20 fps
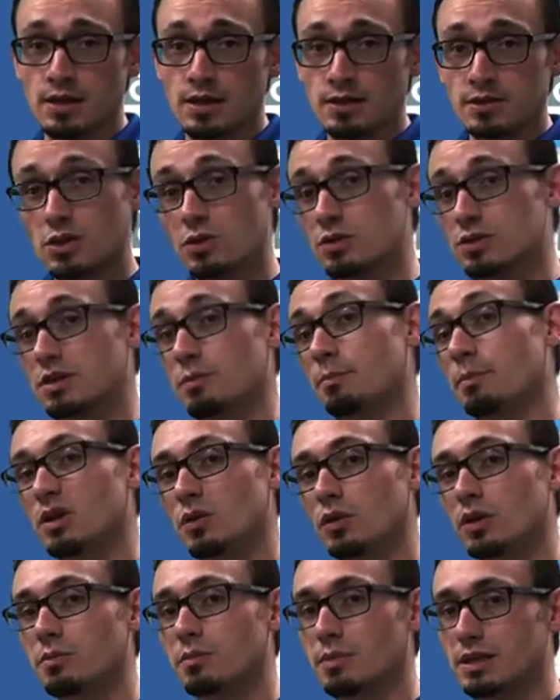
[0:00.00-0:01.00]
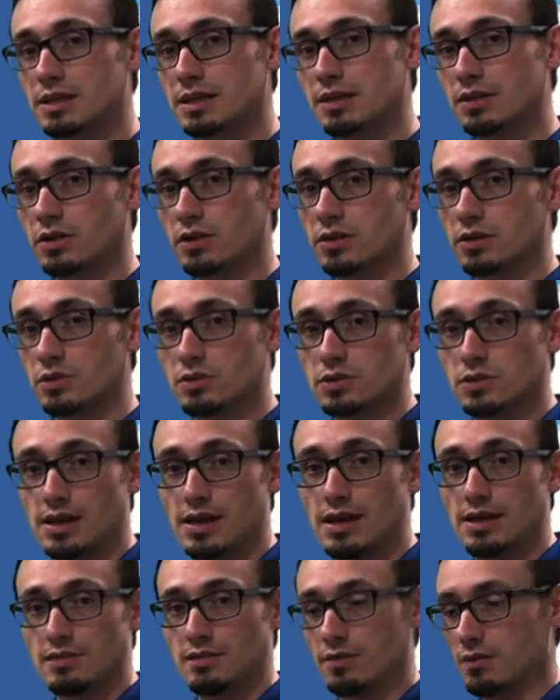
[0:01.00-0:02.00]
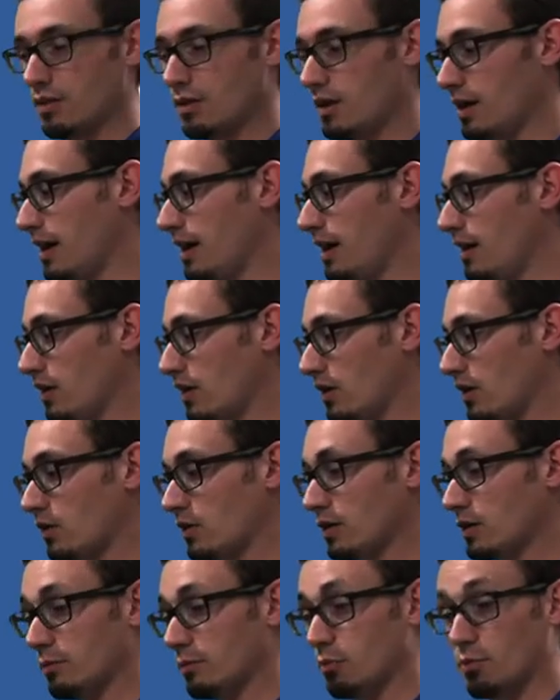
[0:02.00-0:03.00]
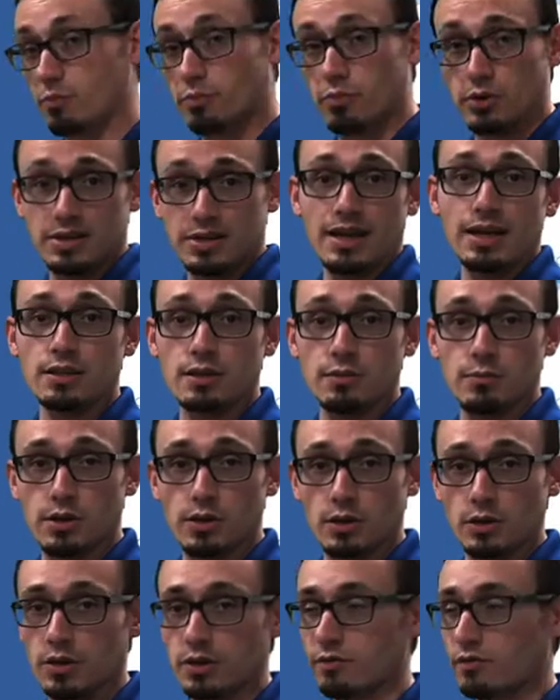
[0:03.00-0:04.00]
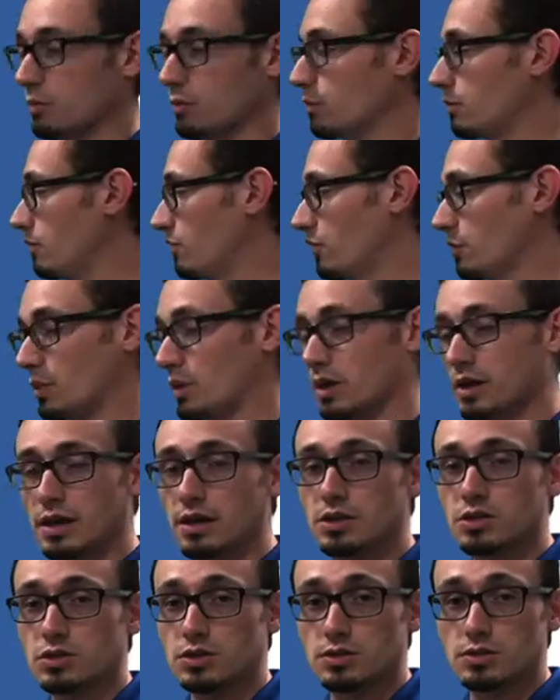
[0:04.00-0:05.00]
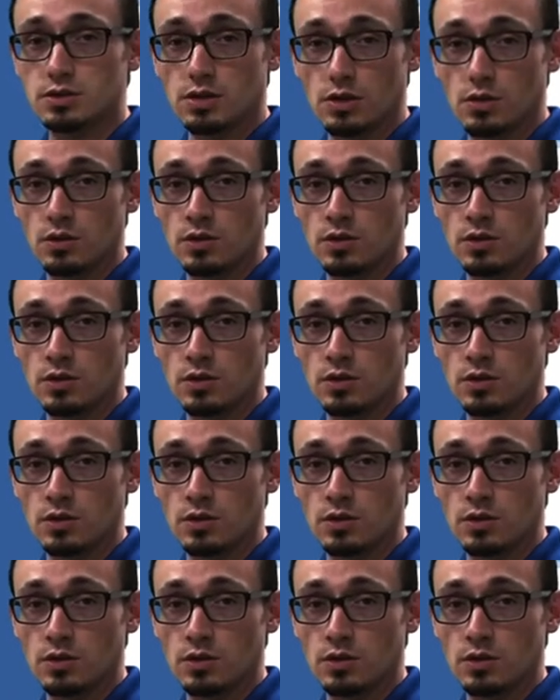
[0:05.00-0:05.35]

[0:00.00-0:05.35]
So it's the building materials that are going to protect the building from conduction. So